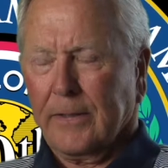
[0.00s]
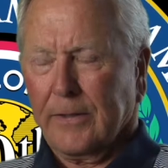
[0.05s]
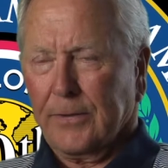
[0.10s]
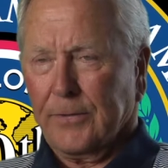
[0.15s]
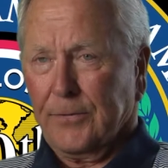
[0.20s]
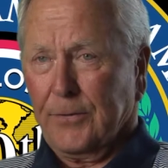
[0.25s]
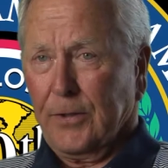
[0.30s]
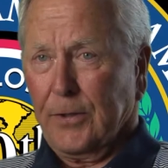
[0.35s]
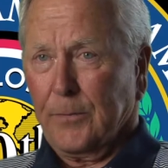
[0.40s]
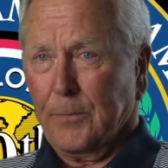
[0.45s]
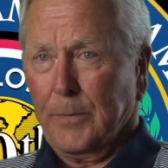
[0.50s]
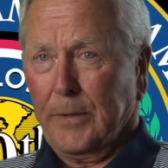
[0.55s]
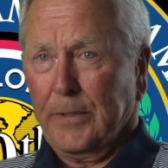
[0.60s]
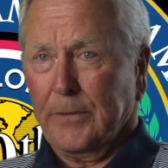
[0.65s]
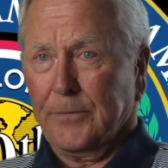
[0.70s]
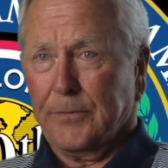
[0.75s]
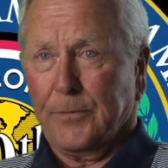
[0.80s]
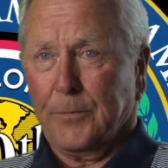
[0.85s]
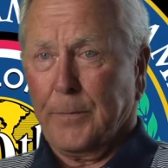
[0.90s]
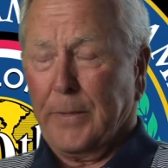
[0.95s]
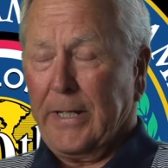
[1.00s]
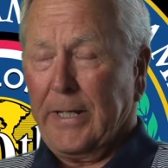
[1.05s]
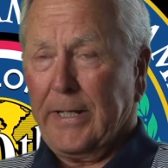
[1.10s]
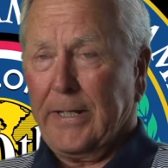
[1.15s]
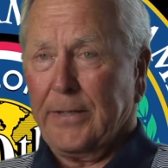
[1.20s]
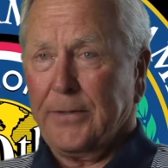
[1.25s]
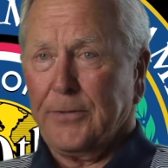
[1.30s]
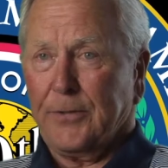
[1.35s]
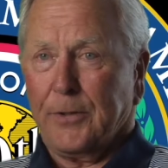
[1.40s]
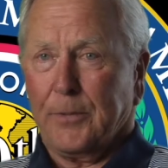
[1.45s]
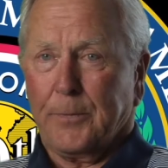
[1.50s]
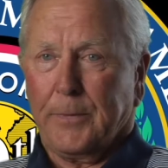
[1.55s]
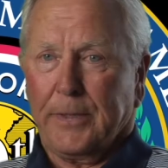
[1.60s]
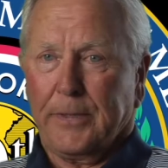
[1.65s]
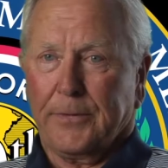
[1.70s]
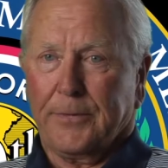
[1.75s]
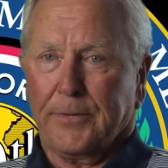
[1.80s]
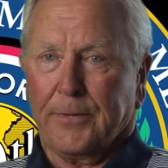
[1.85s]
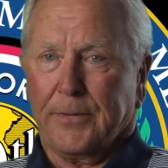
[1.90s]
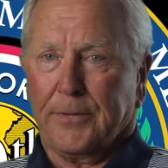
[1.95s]
You could build your bed, you could
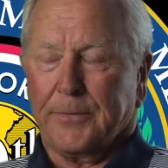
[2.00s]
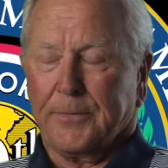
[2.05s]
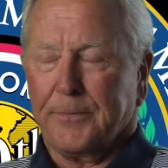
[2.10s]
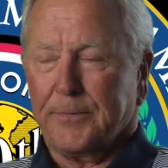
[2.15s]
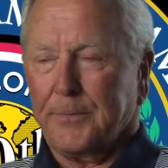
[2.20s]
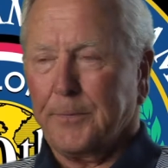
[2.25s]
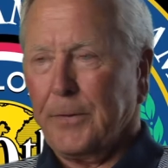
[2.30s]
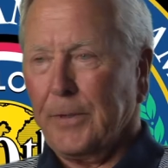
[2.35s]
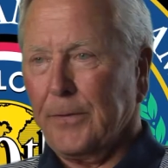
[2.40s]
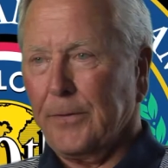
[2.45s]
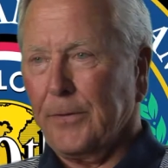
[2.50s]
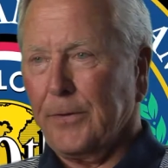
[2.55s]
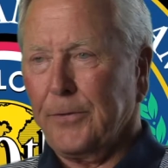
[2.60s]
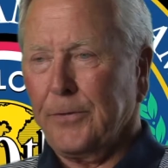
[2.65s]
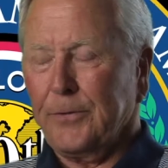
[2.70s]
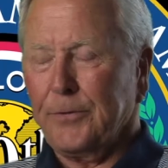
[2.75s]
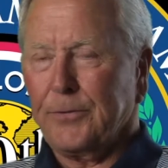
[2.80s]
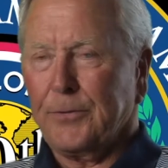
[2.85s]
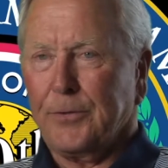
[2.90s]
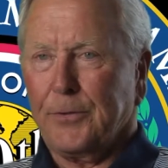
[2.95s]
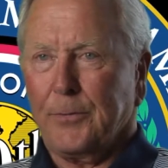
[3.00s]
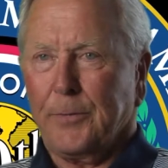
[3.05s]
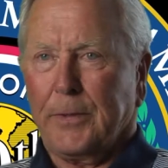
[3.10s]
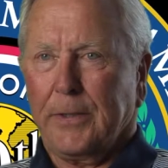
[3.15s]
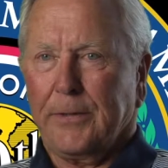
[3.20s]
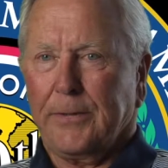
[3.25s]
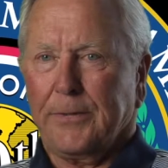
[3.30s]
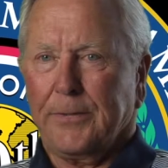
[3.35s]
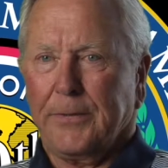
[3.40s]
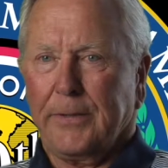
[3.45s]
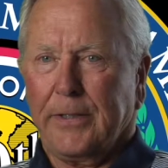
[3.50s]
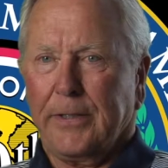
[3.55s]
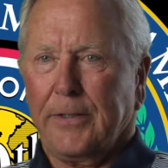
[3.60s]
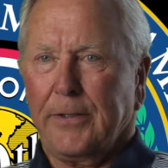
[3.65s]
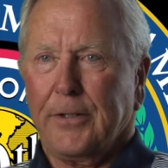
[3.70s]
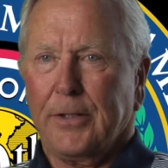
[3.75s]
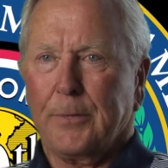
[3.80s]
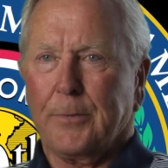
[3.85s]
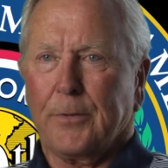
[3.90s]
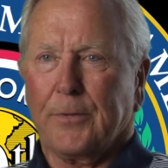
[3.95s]
build a hooch, you could build any
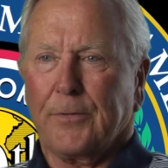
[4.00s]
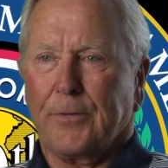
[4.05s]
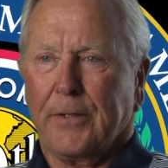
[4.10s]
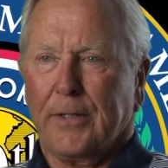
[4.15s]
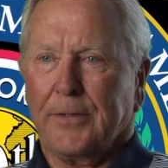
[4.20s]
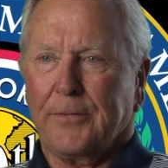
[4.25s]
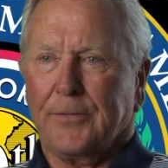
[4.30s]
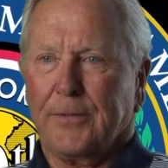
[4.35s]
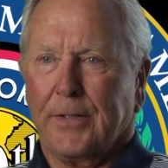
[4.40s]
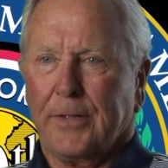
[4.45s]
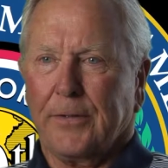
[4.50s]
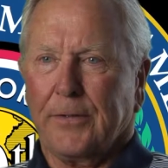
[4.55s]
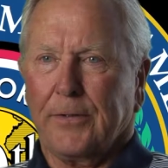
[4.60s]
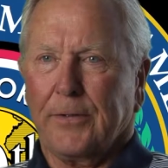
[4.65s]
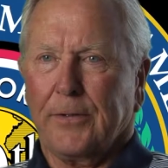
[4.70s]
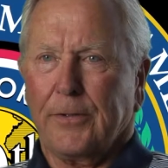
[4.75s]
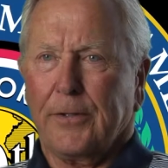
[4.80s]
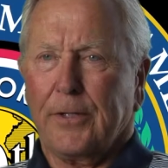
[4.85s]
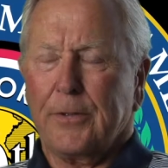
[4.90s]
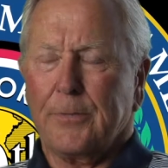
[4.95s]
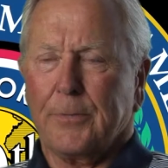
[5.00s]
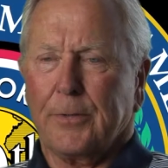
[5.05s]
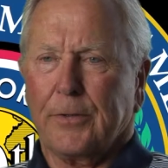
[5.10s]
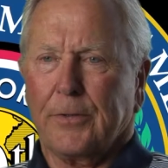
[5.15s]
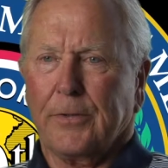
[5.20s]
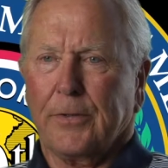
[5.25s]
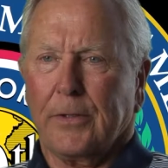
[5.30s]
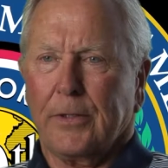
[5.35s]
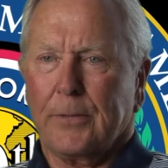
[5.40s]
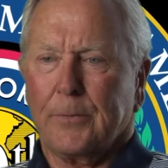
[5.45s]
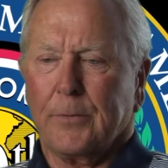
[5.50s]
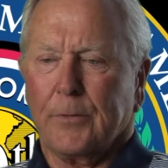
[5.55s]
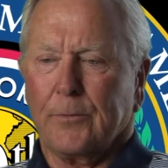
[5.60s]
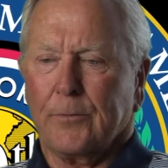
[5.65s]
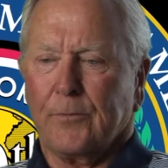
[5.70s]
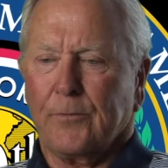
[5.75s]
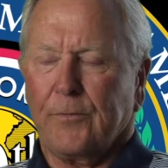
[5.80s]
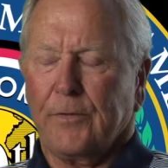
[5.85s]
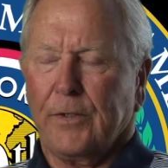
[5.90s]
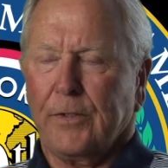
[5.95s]
number of things out of lumber, and lumber
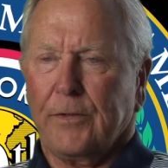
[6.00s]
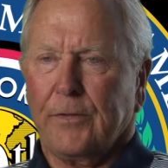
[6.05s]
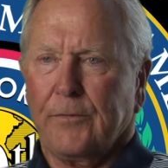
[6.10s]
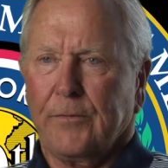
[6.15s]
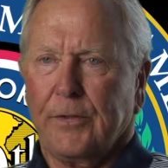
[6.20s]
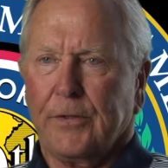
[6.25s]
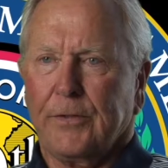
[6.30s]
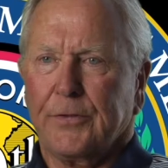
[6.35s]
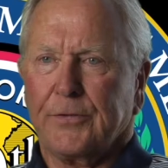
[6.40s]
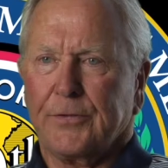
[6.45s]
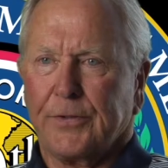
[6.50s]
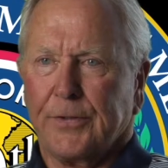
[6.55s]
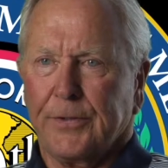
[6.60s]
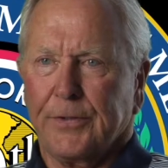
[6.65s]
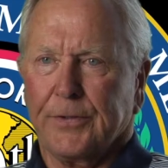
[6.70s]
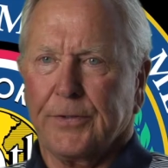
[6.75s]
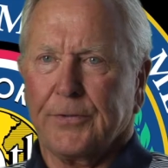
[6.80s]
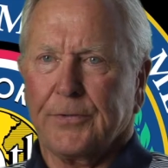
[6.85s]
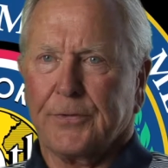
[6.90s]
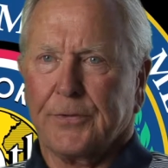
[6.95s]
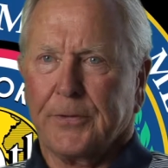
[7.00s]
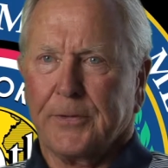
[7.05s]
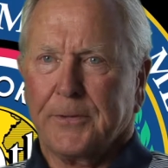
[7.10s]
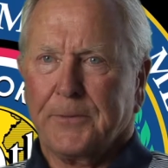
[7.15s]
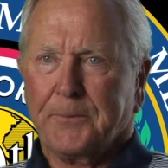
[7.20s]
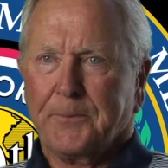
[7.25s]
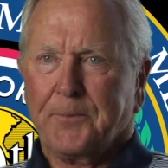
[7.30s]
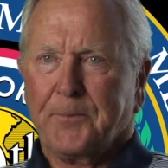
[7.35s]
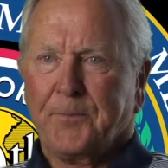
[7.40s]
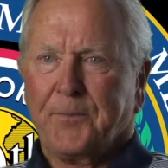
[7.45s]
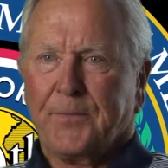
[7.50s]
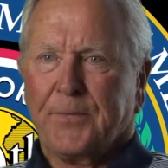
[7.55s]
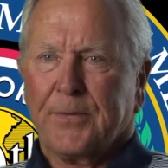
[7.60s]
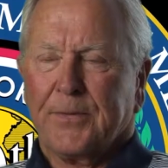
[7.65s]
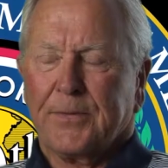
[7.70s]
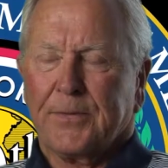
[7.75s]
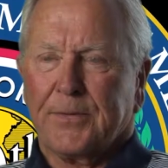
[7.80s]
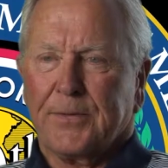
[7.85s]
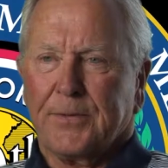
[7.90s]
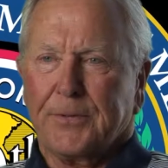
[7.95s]
was very, very scarce.
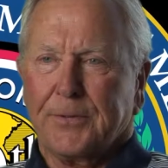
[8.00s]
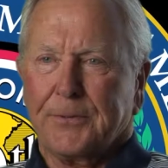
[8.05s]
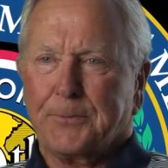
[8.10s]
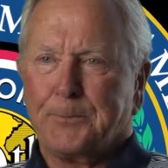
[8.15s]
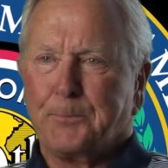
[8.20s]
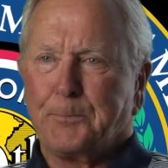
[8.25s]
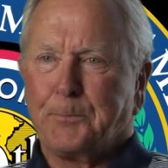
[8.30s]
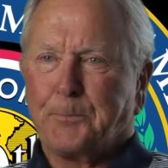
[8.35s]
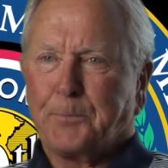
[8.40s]
So